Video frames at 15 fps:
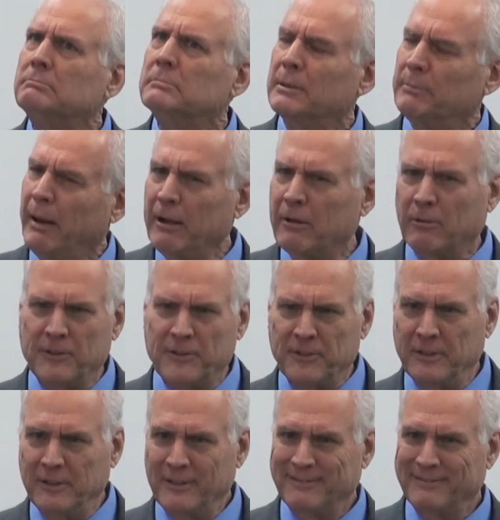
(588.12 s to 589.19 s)
Am I a
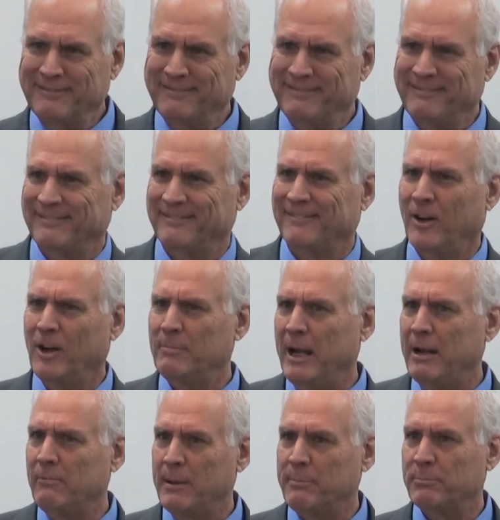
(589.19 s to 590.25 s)
Christian or am
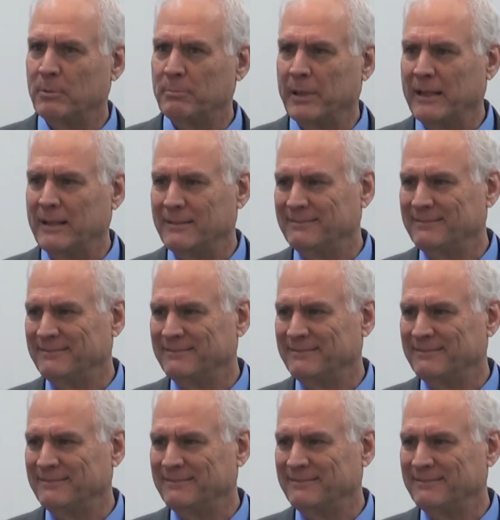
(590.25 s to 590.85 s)
I reprobate?